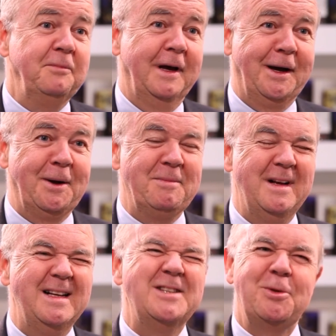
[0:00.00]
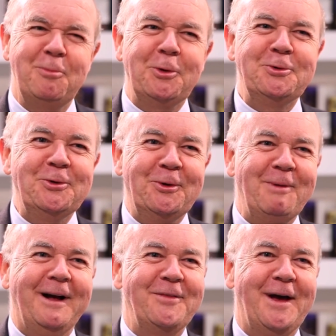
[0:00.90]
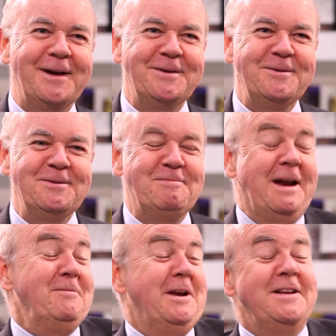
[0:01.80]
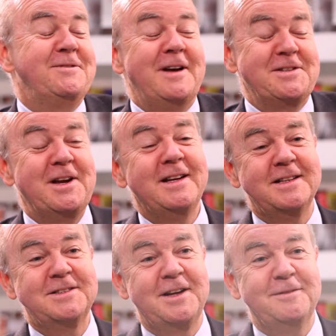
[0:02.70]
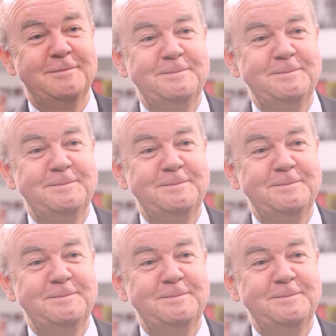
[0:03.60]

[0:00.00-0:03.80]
So I'm not sure about that. But I mean, it's fascinating stuff.